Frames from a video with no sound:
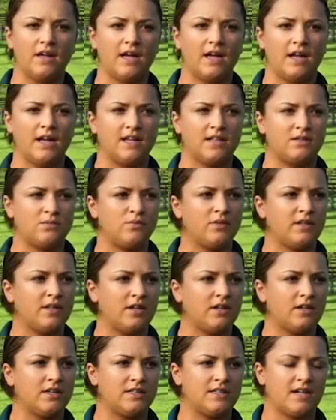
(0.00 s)
and it's really
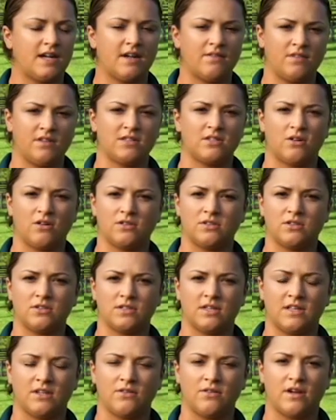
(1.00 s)
good to have these halters
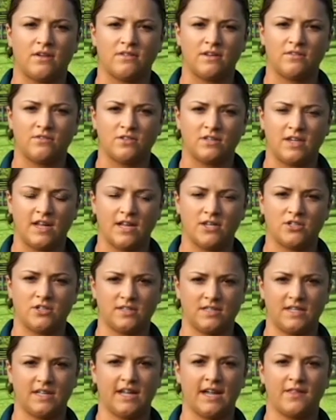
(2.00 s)
on the ground every day
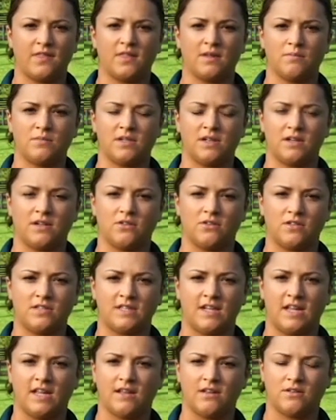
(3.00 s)
just to get them to
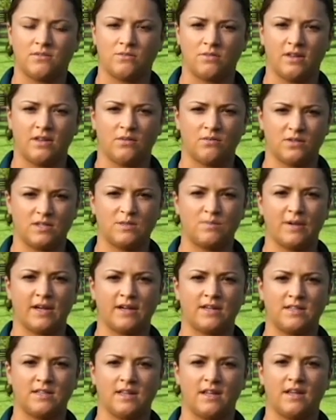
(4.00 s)
understand, really
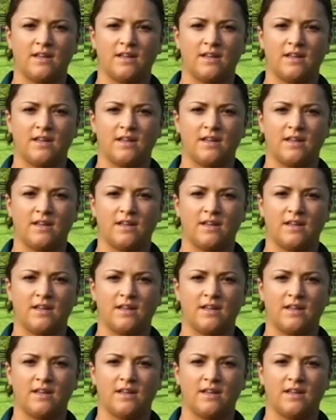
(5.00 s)
respect